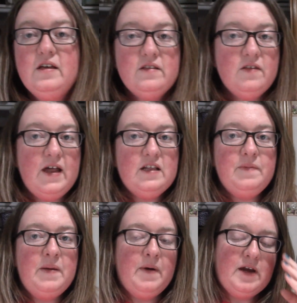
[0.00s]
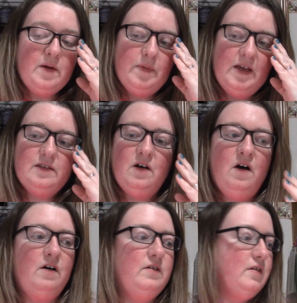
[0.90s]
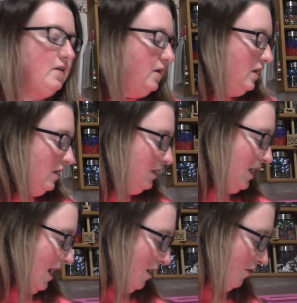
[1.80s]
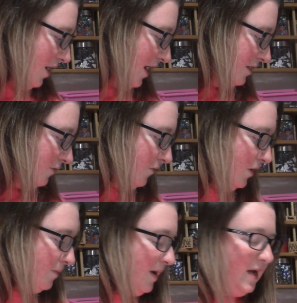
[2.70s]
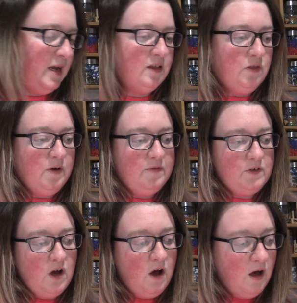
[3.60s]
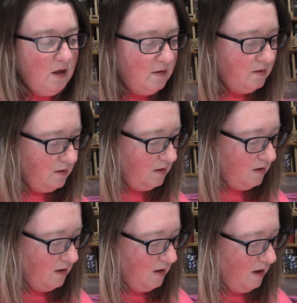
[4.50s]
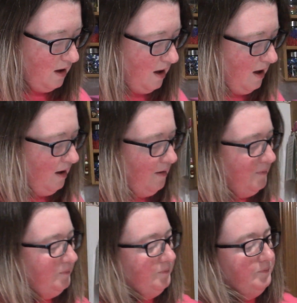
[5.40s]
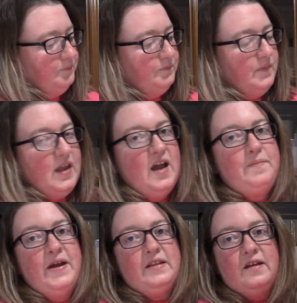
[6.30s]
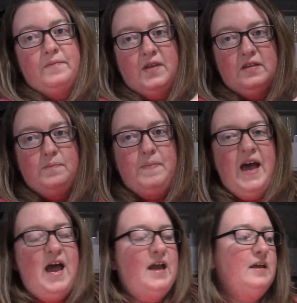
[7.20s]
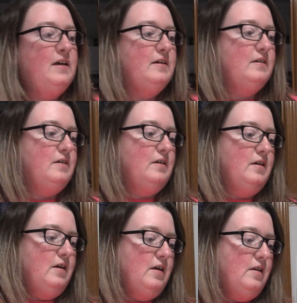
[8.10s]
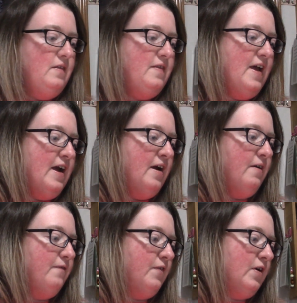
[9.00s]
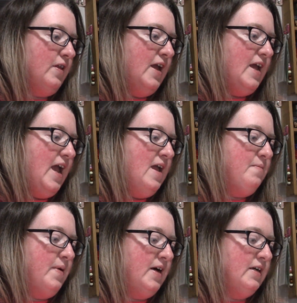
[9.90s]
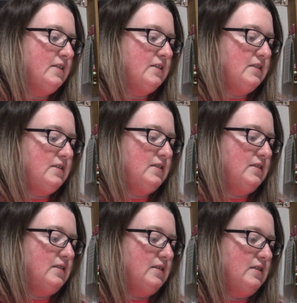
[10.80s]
So that is my marketplace haul. Now, as for my thrift haul, um, I picked up this bag there for like eight bucks.